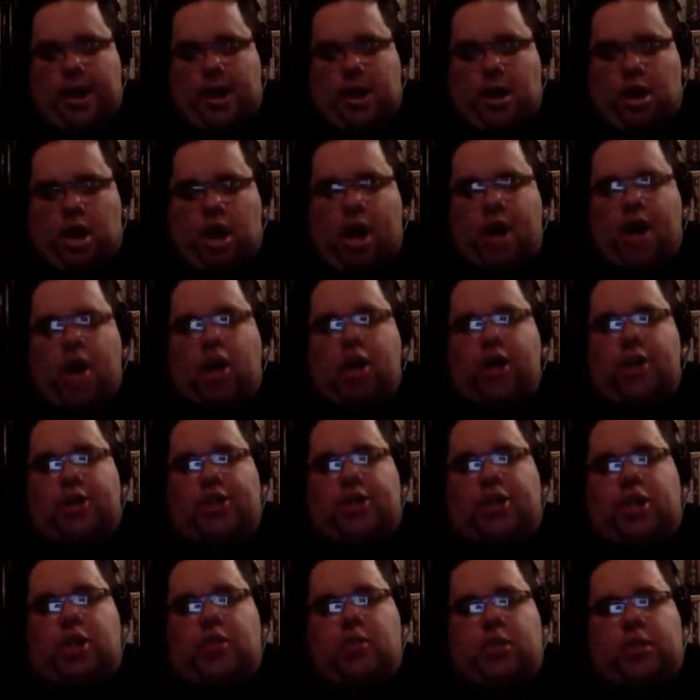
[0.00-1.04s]
I don't
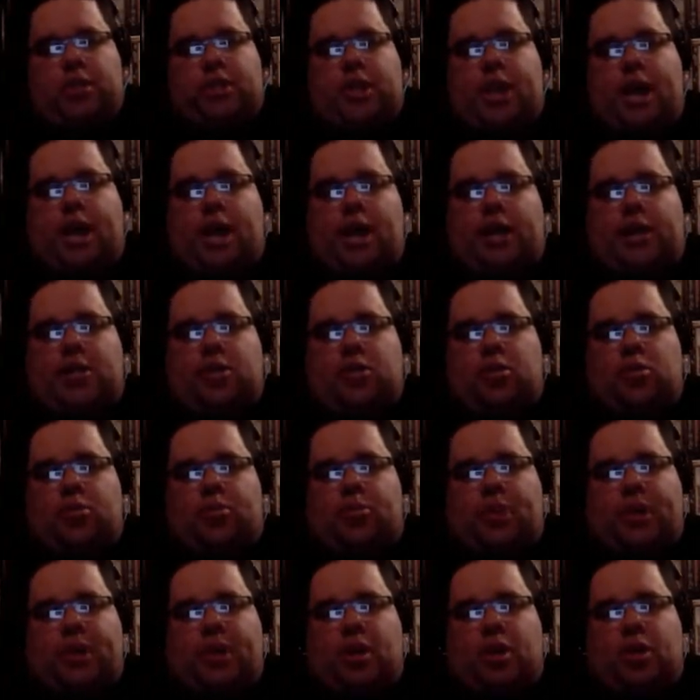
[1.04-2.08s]
think Metallica will
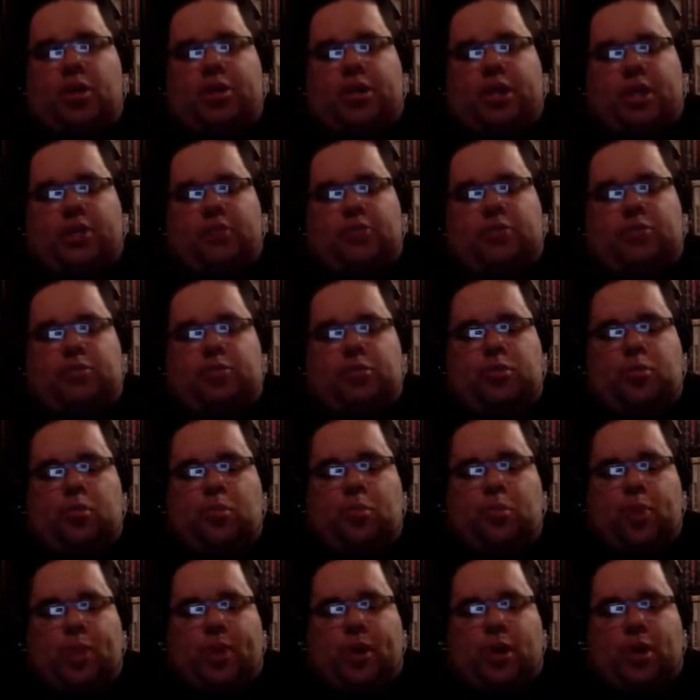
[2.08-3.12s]
be on just
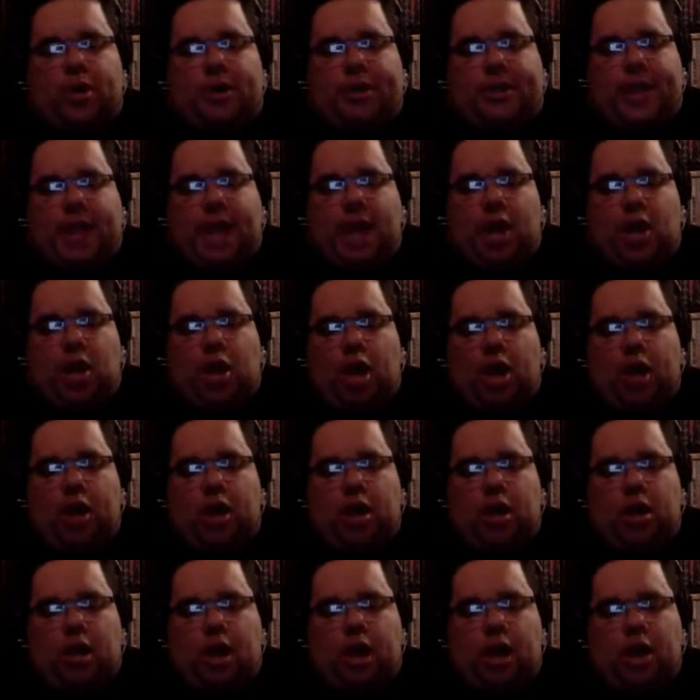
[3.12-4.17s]
be on download.
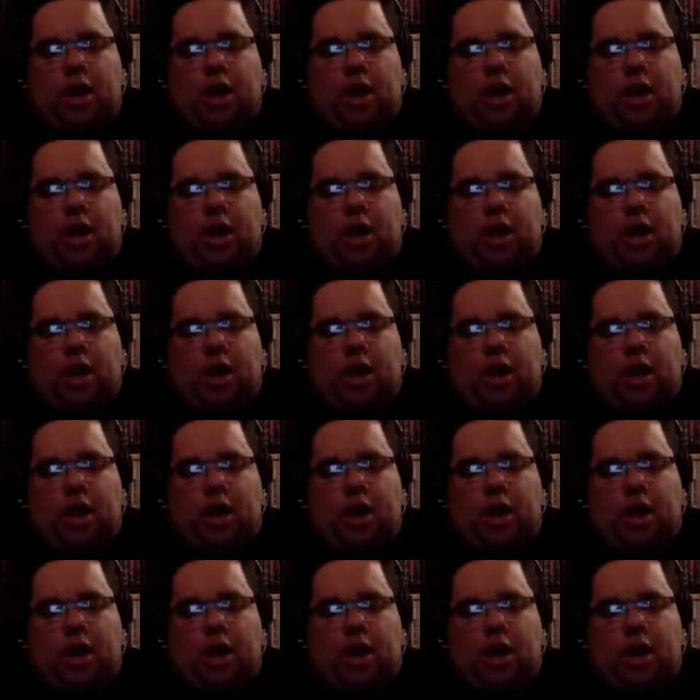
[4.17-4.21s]
Yeah,